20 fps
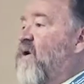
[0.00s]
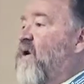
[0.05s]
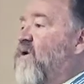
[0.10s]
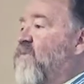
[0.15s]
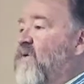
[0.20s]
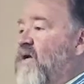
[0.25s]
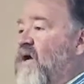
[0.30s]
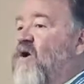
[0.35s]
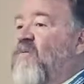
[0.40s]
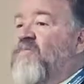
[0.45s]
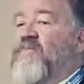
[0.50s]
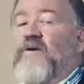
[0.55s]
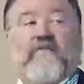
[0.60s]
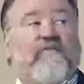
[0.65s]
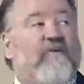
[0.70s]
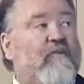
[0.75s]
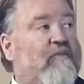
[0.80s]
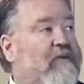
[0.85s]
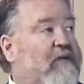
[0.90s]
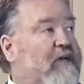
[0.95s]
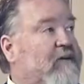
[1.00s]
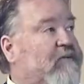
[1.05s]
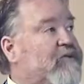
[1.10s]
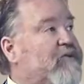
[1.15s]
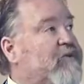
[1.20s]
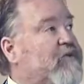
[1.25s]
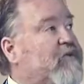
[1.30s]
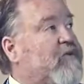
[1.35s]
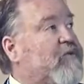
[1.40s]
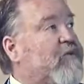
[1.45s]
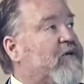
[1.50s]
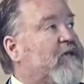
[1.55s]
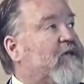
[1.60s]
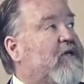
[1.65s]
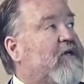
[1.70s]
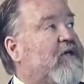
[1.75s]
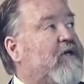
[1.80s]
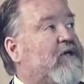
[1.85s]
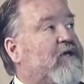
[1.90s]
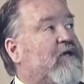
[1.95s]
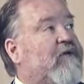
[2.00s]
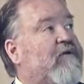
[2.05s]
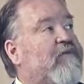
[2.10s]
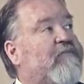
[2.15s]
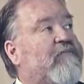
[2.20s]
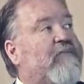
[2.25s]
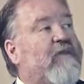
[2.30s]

How do we help people be able to do what they can do?